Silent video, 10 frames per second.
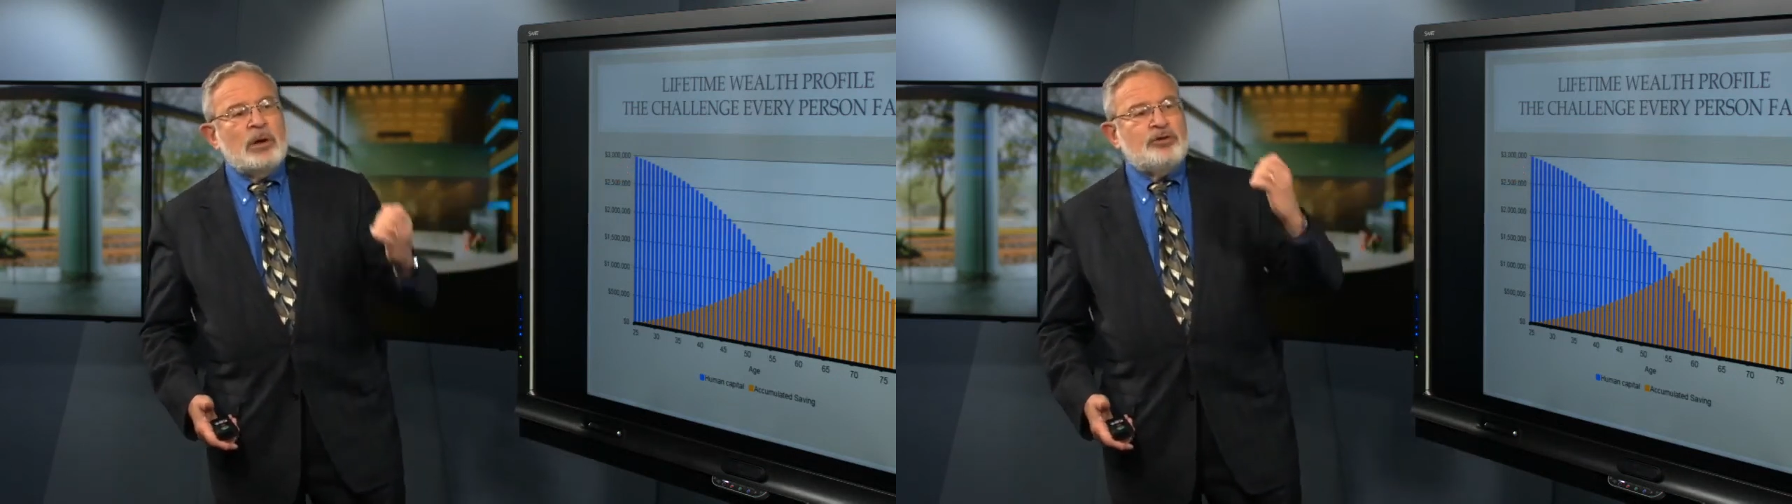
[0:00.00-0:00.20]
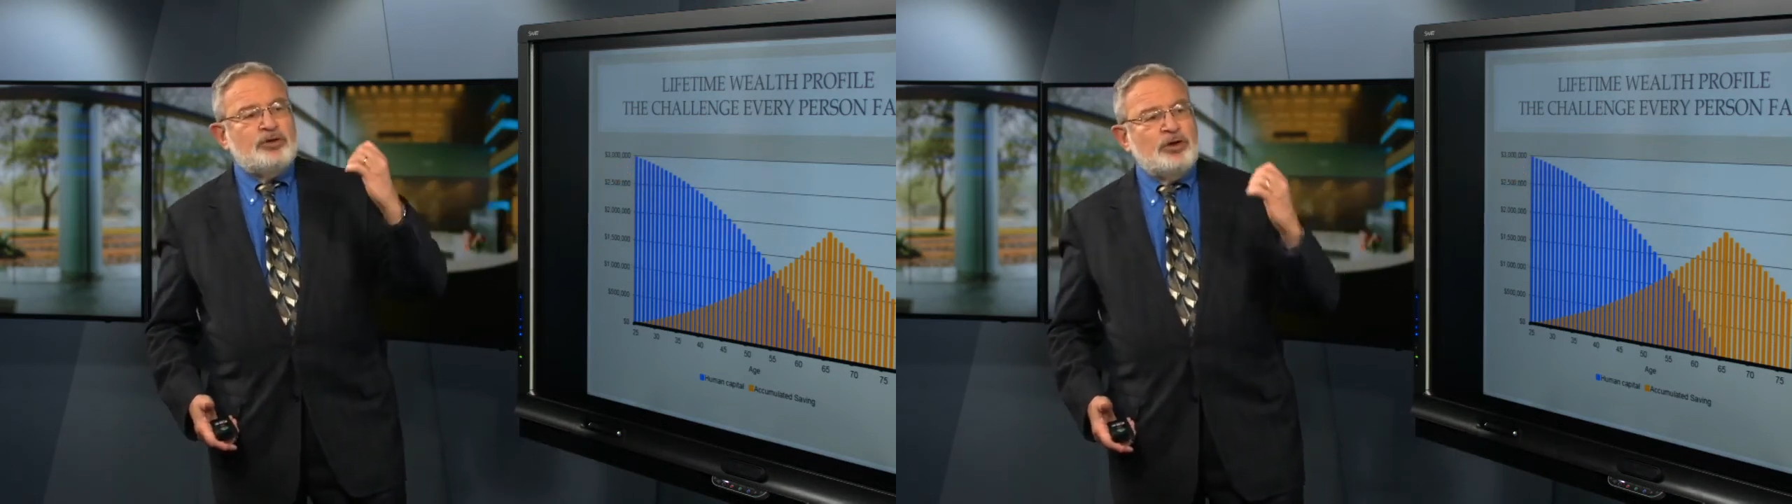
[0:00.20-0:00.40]

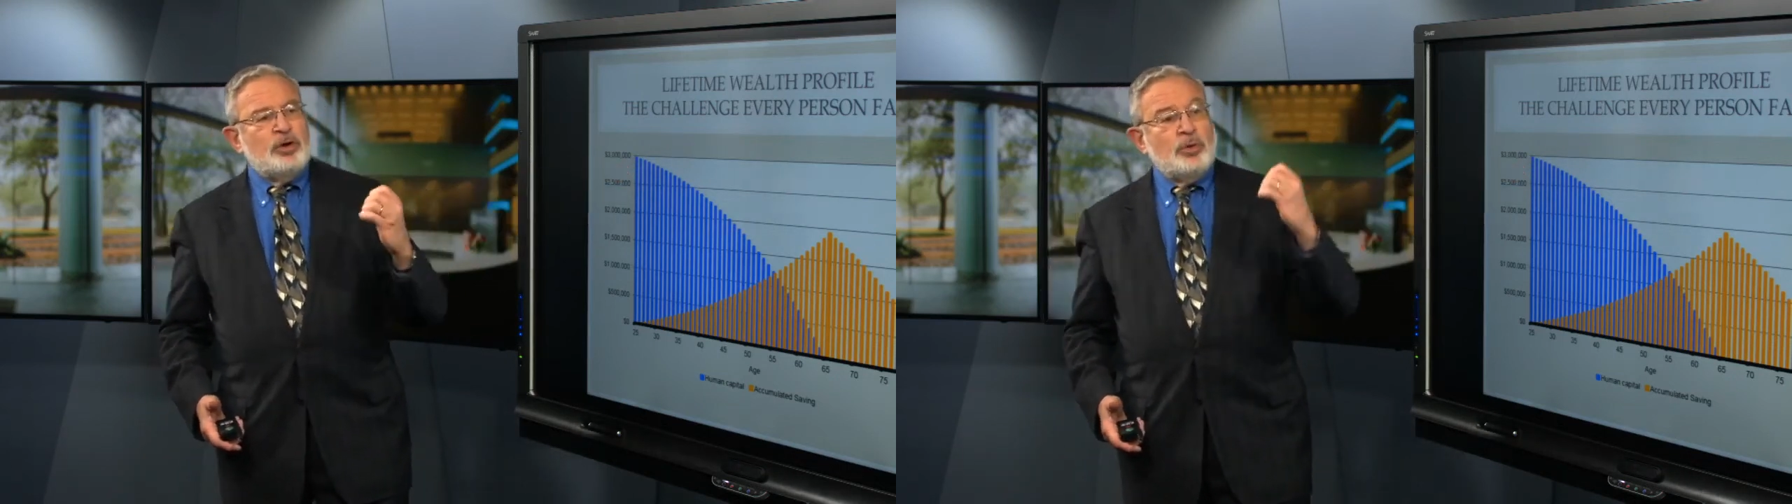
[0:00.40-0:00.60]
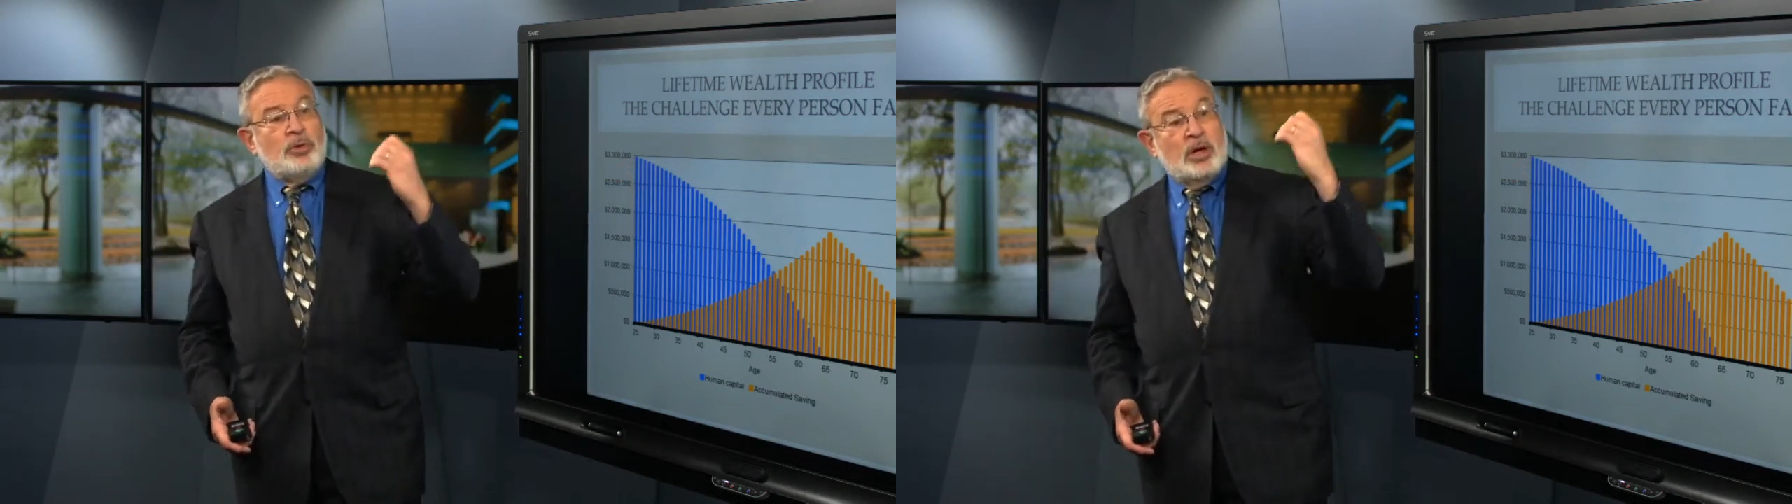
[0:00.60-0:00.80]
much
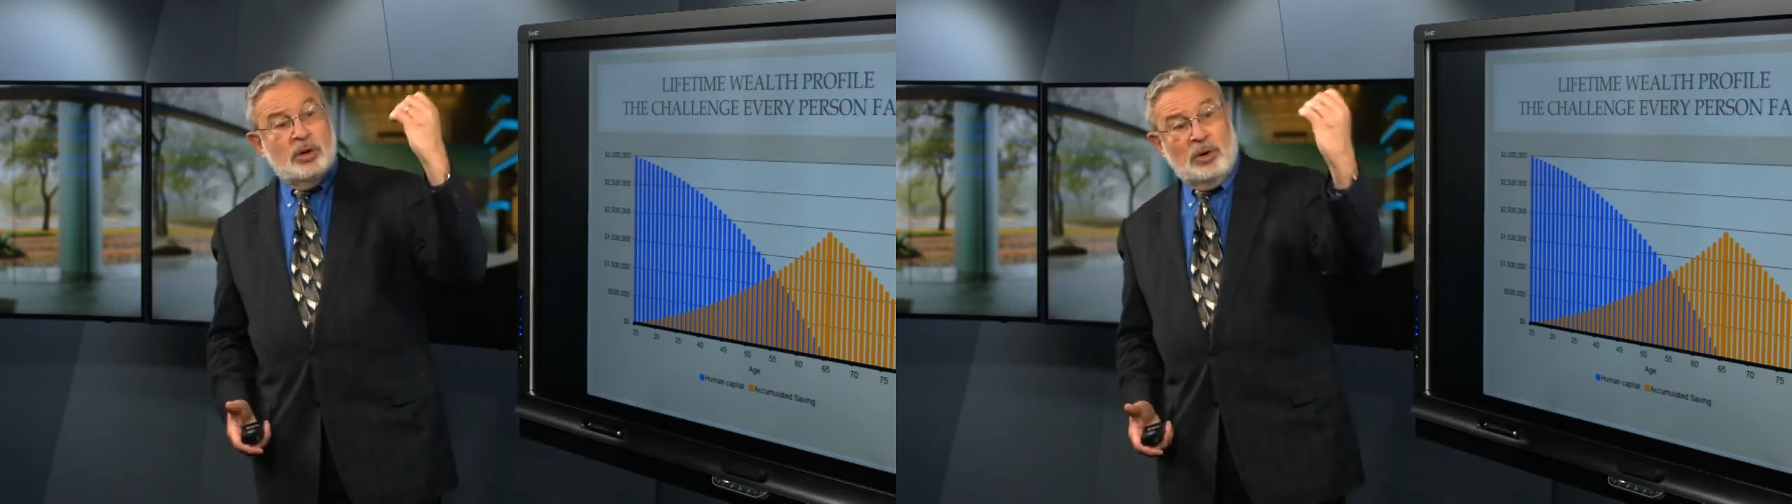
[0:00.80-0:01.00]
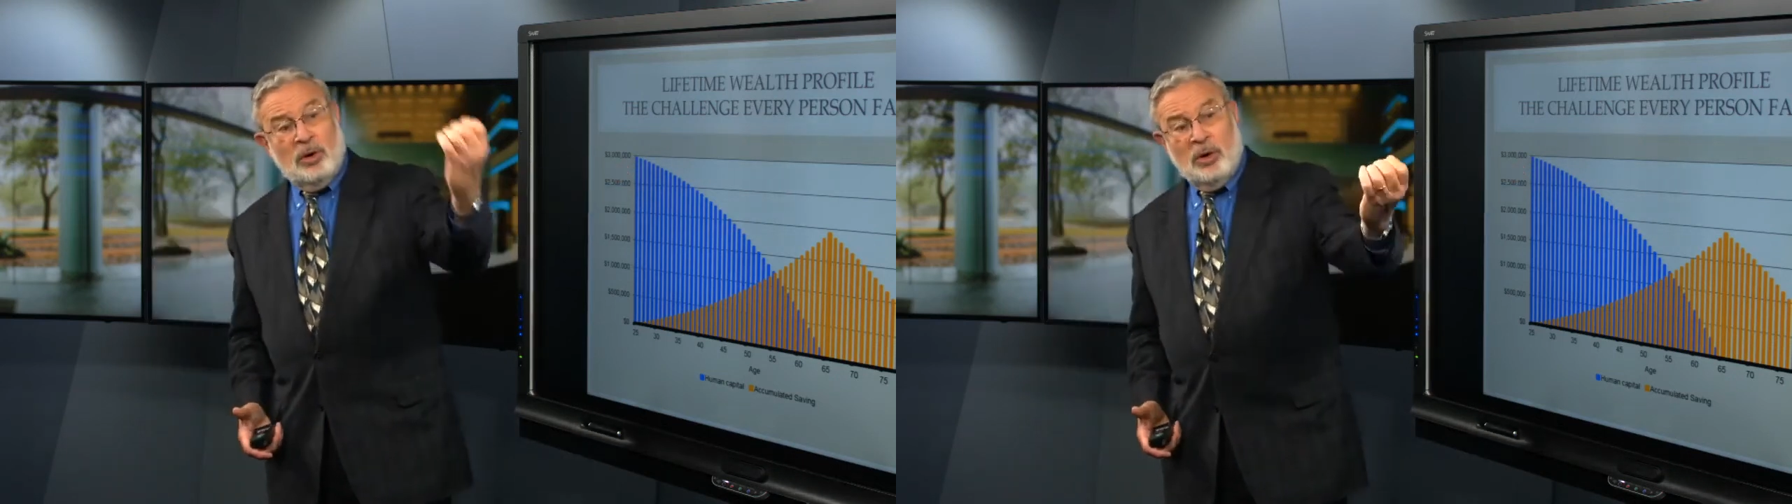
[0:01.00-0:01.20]
you
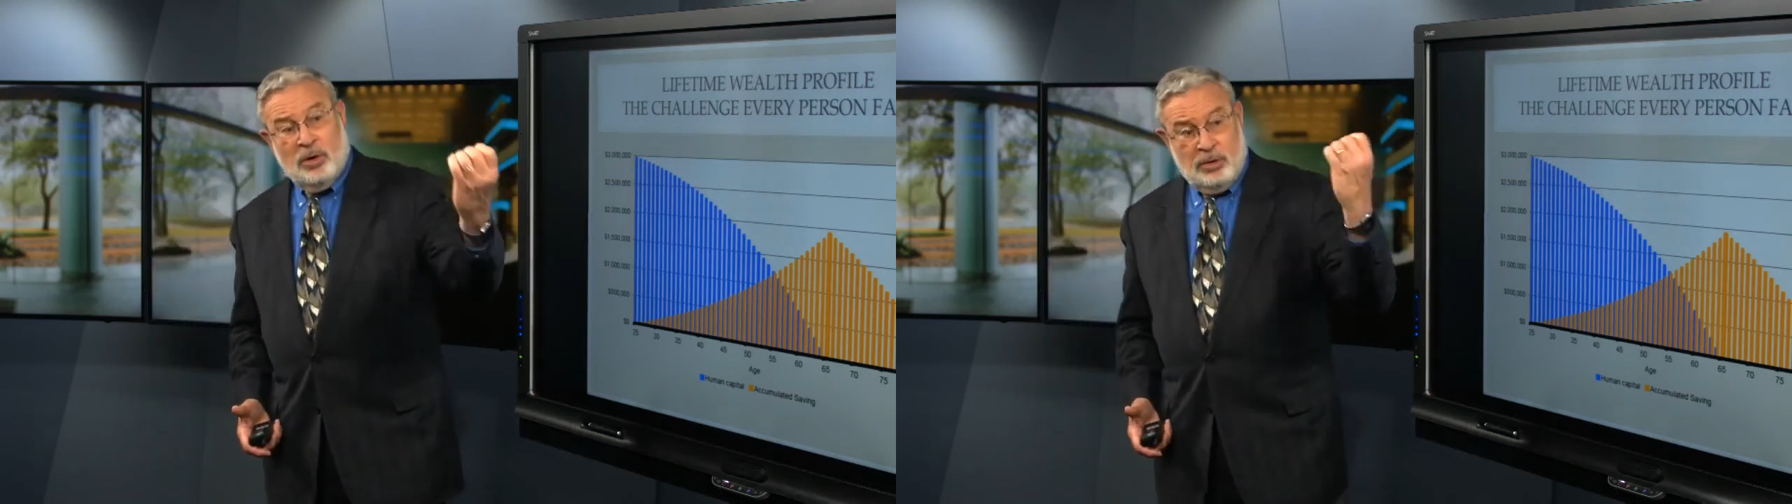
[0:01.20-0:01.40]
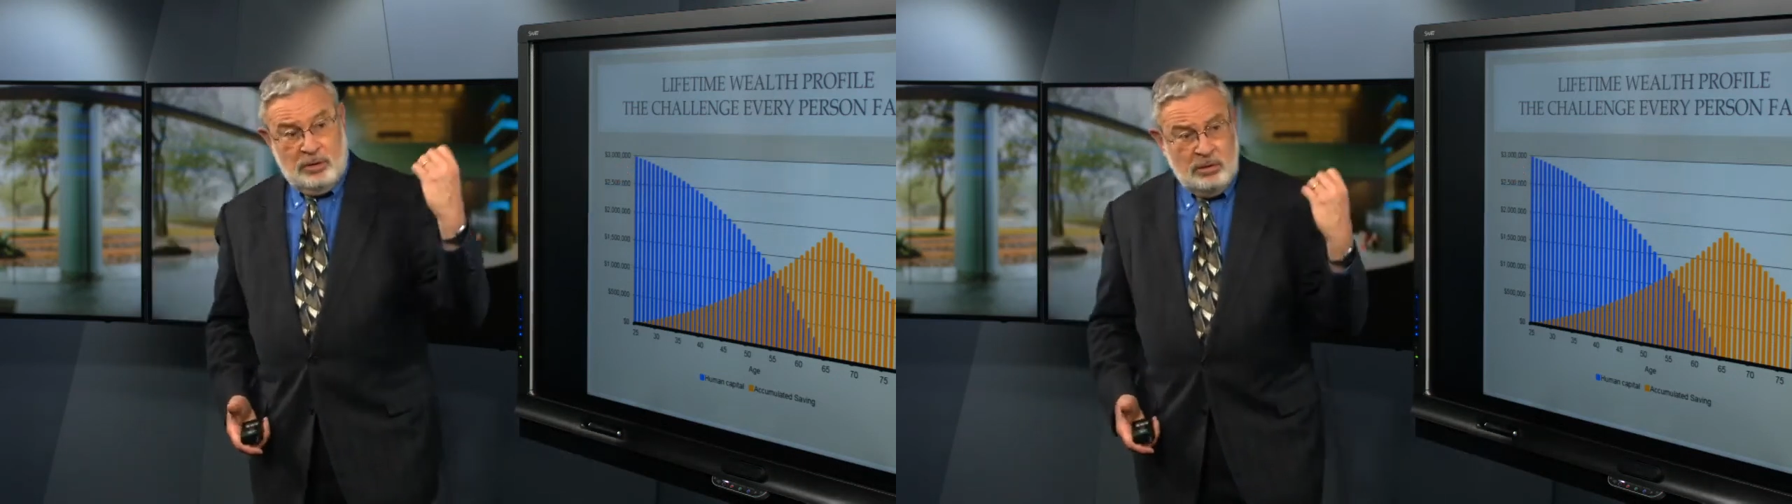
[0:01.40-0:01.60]
can
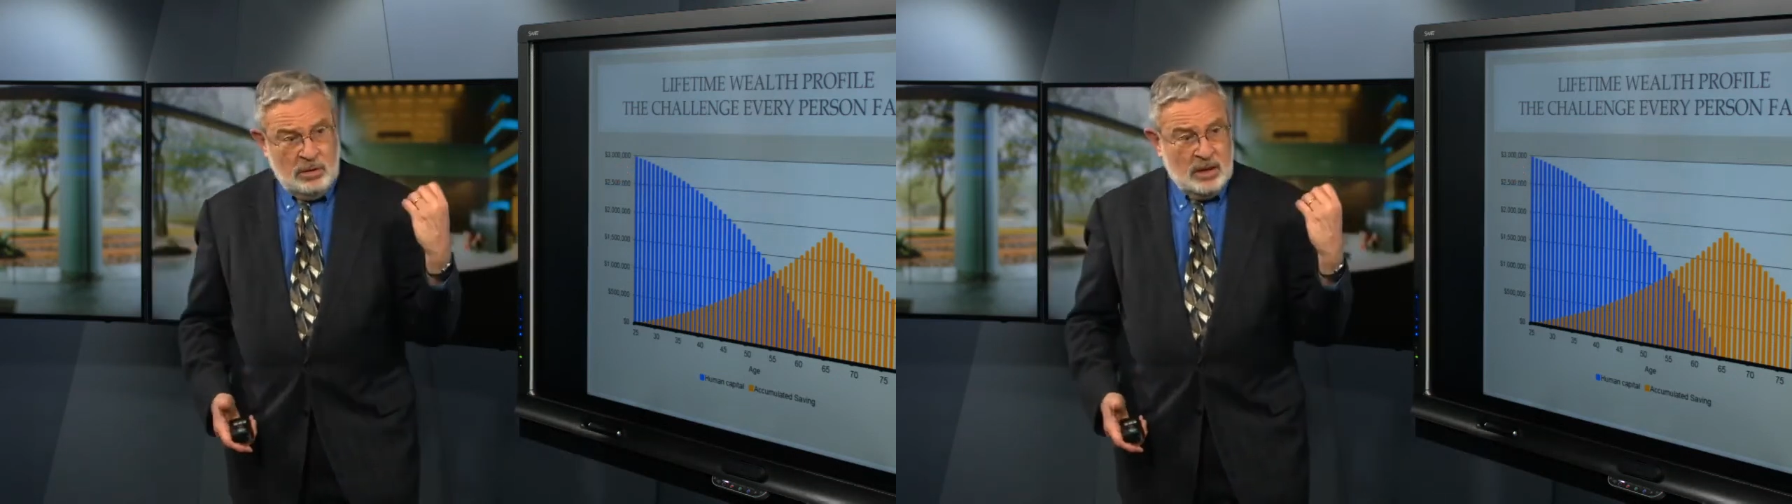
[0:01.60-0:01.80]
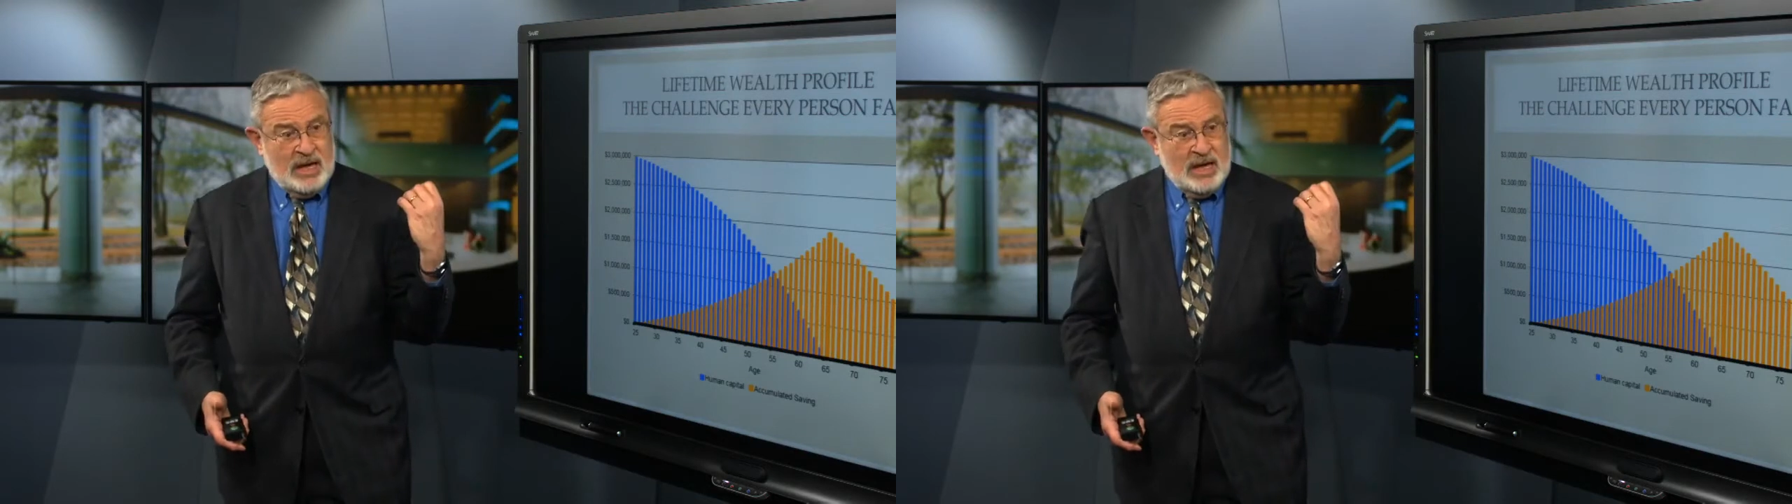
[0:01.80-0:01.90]
earn,